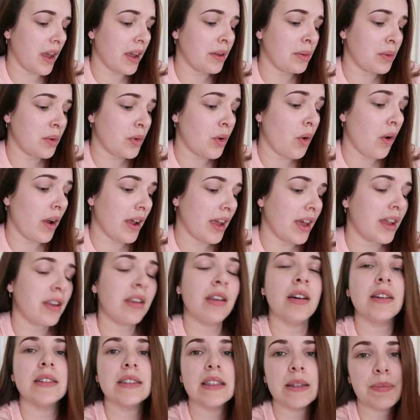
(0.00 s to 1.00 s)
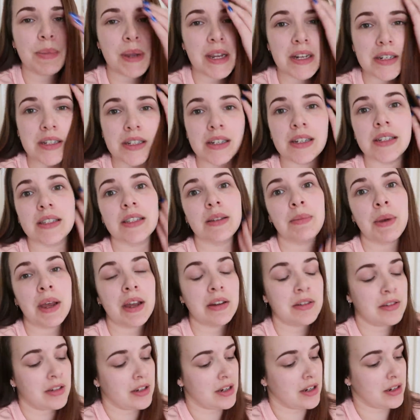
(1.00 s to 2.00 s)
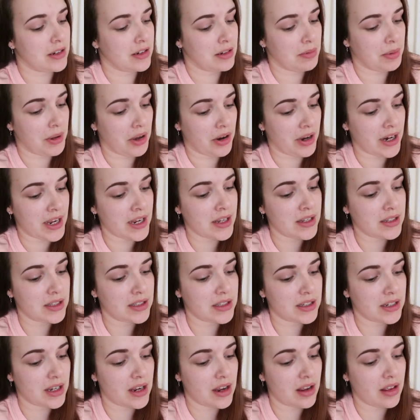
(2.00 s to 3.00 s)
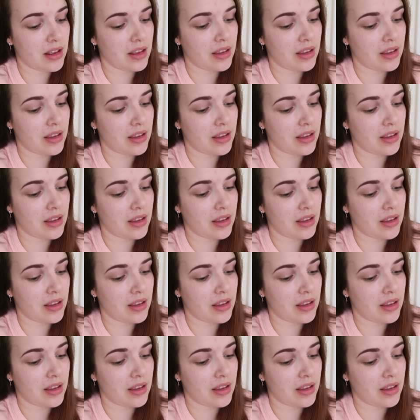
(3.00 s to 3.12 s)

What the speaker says: I'm quite a lot speechless about it, to be honest.